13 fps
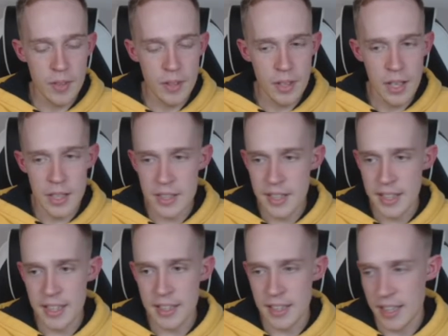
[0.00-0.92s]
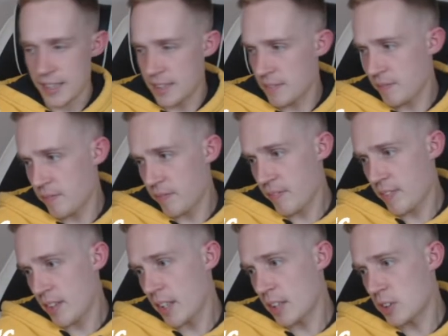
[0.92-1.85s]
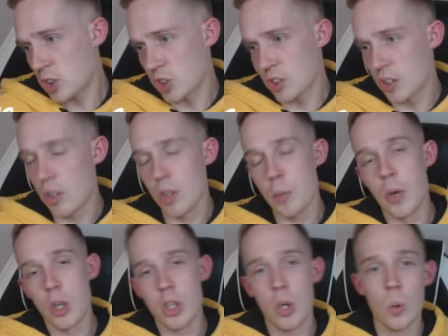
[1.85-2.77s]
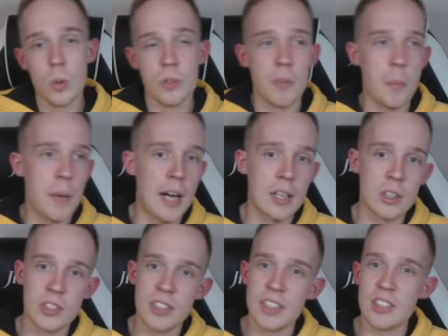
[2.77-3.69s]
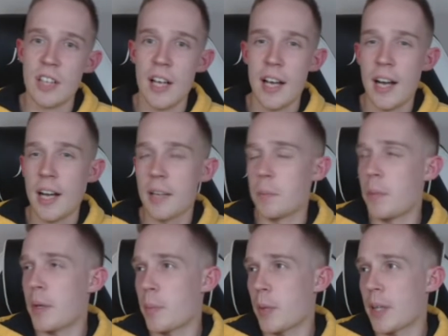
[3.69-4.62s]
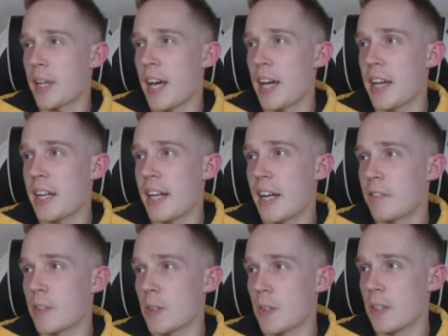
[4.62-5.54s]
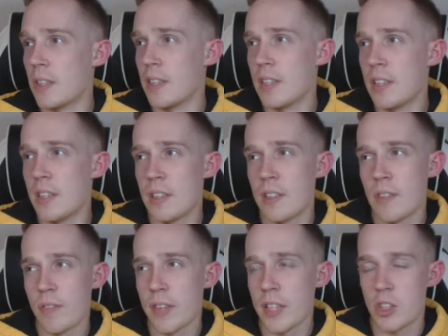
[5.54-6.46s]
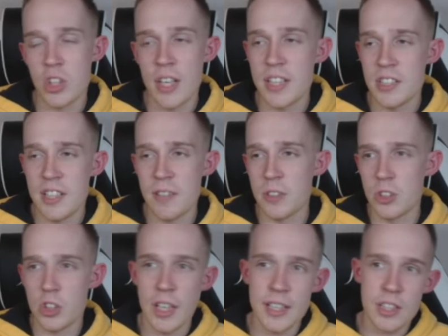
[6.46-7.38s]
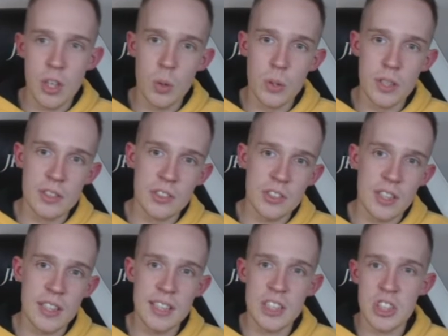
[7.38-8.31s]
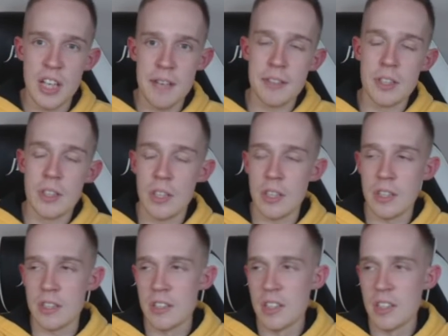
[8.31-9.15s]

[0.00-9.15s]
And you can like just unlock more gold from battles, things like that. Maybe get a level different trade tokens at each level, or